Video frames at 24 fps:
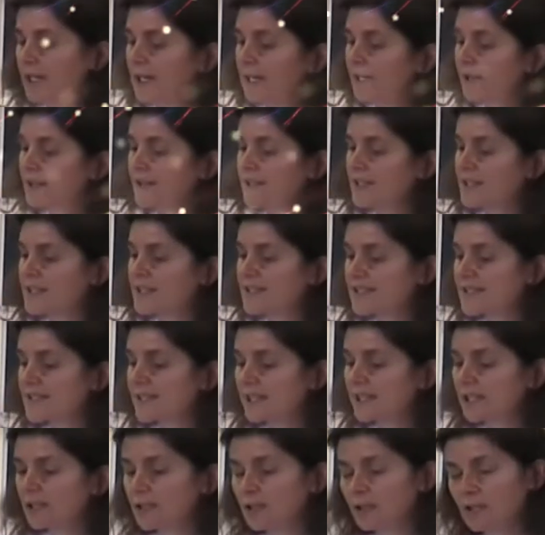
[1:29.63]
And these
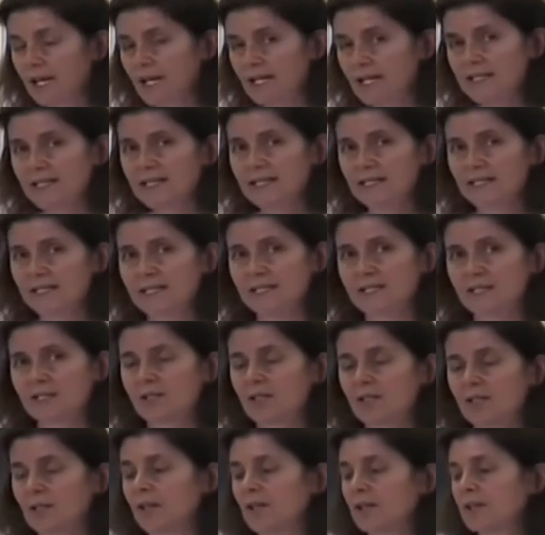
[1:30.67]
single isolated
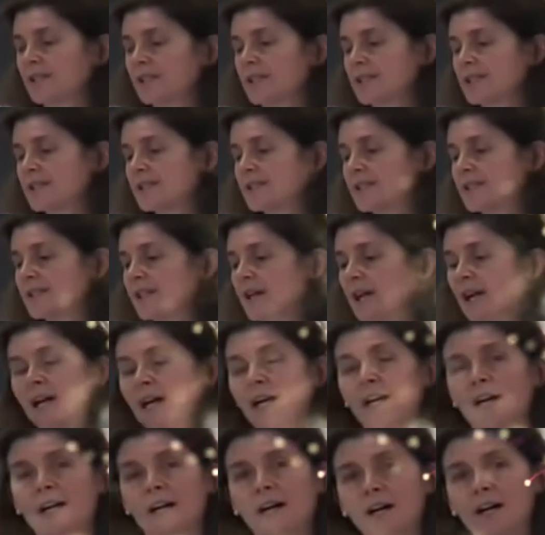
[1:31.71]
colonies
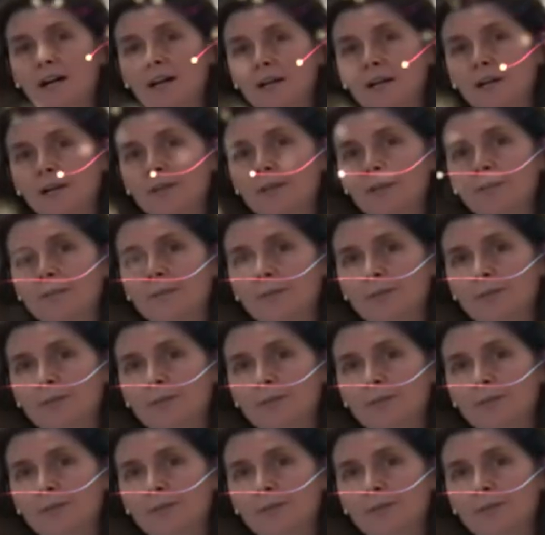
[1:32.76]
are